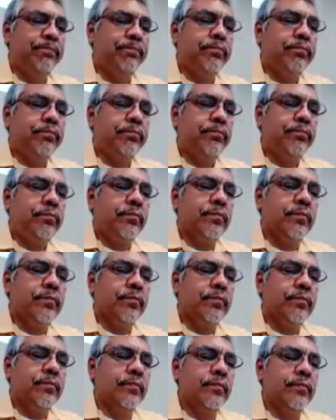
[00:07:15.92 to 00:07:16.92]

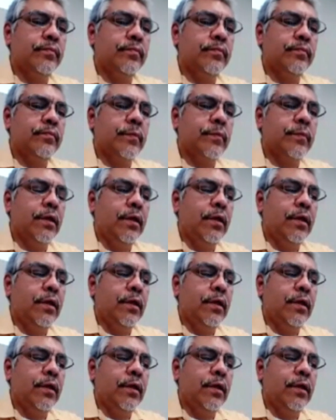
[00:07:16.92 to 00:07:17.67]
Nothing is said.